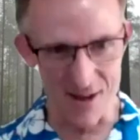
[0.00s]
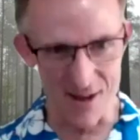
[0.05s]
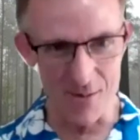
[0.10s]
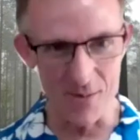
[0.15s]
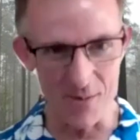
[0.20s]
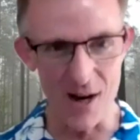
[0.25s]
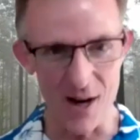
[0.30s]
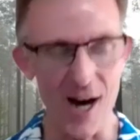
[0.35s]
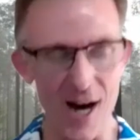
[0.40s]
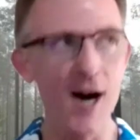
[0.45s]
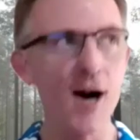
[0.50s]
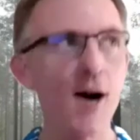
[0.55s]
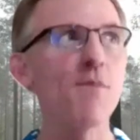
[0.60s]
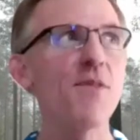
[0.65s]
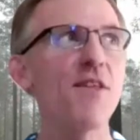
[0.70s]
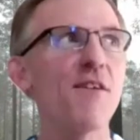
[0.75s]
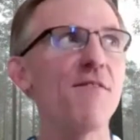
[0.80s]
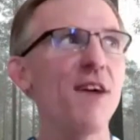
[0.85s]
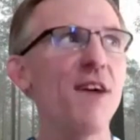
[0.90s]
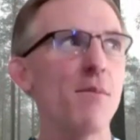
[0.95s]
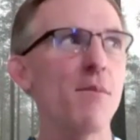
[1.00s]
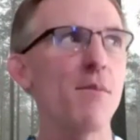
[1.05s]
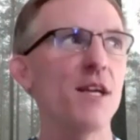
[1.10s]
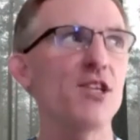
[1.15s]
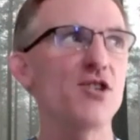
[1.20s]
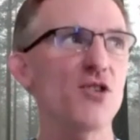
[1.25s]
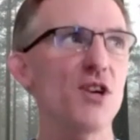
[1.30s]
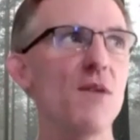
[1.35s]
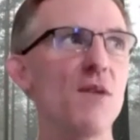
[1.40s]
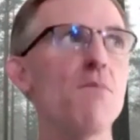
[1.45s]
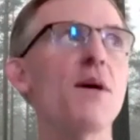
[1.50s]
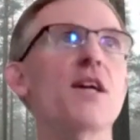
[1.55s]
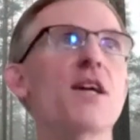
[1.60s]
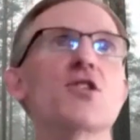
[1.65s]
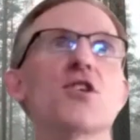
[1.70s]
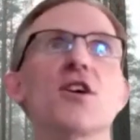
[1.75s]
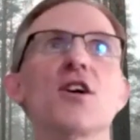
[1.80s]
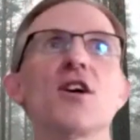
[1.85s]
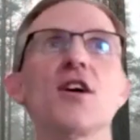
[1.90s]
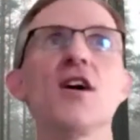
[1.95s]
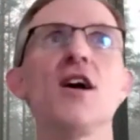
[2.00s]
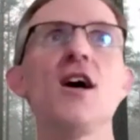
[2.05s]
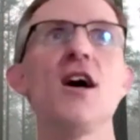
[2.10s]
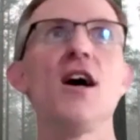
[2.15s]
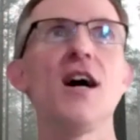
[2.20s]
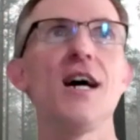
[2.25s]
them the family tree picture.